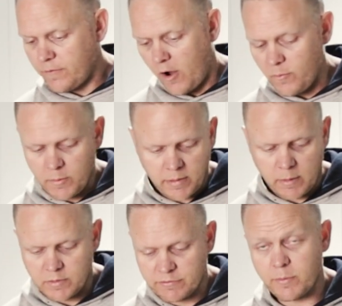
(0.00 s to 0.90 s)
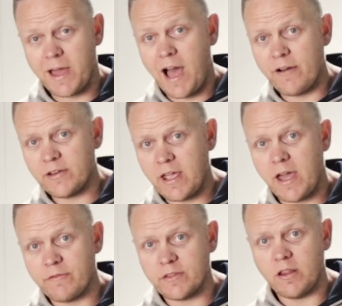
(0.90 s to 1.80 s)
I've been playing with this for about half an hour,
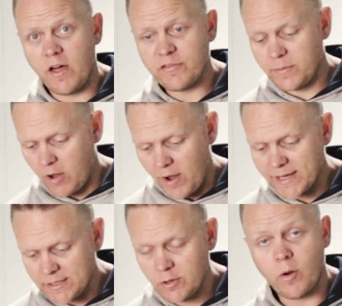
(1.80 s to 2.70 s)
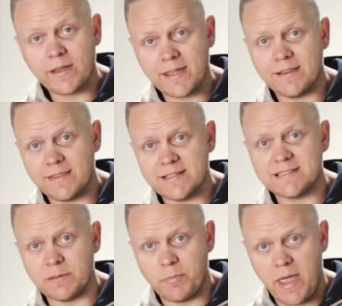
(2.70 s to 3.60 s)
and for the life of me, I cannot get this
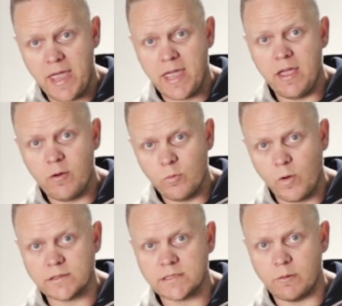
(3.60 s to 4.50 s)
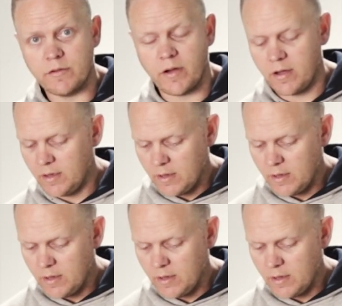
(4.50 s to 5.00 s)
to pair whatsoever.